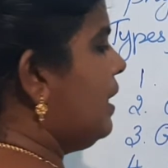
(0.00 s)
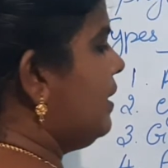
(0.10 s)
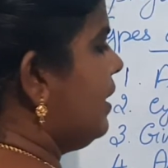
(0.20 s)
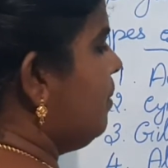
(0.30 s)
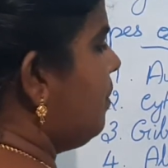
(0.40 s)

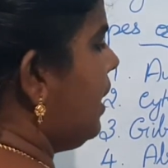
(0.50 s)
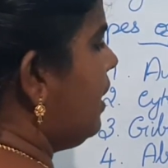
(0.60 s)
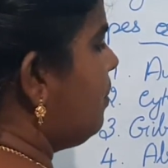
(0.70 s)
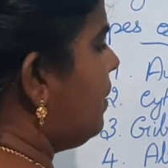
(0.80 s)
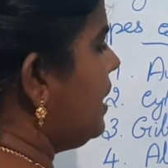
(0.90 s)
tape
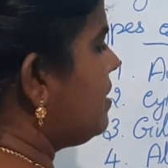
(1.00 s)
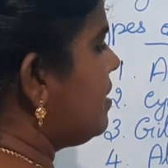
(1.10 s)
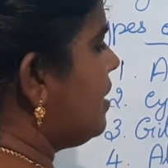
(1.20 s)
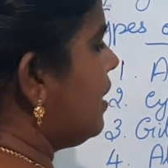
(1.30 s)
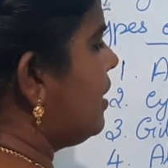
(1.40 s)
and
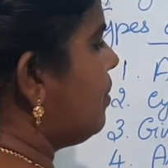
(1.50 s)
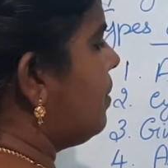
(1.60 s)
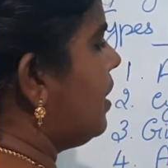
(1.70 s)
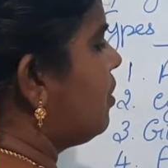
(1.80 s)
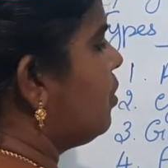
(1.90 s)
placed the agar
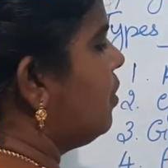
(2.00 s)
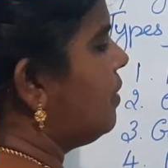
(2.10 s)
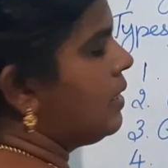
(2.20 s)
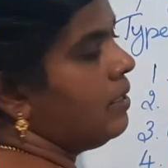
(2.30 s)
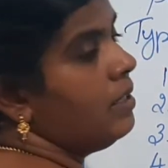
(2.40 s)
block
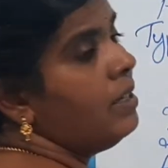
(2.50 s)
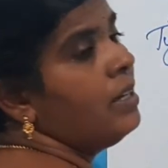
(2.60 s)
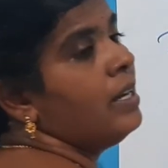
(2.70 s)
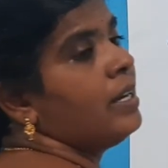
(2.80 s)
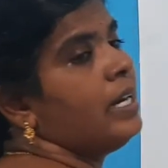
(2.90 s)
over the
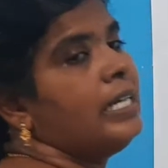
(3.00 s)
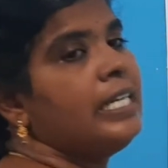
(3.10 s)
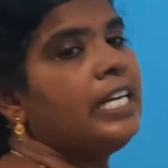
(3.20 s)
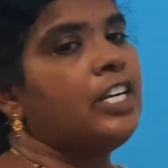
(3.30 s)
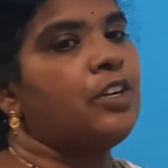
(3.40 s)
cut
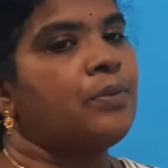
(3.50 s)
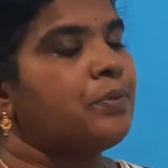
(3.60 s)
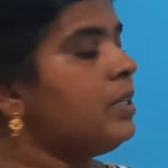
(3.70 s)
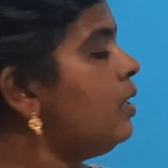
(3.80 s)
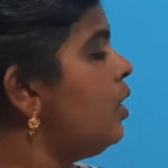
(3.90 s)
end of
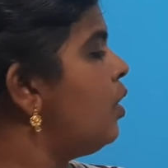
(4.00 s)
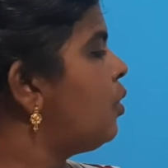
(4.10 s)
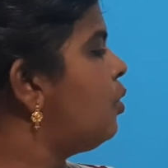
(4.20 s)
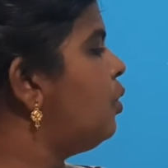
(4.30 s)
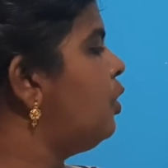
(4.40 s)
the
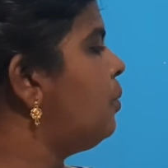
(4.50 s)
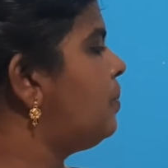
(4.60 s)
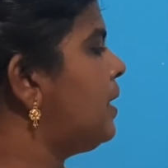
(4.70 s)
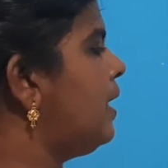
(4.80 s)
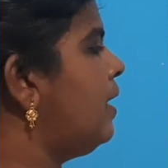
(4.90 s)

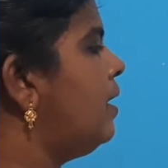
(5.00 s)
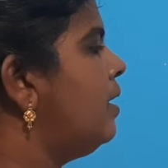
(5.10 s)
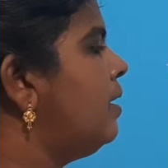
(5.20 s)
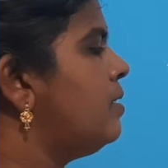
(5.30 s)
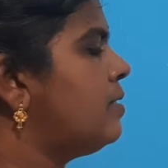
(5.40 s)
coleoptile.
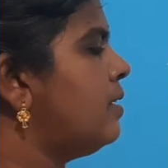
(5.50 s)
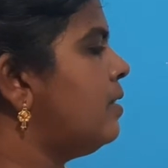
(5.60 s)
This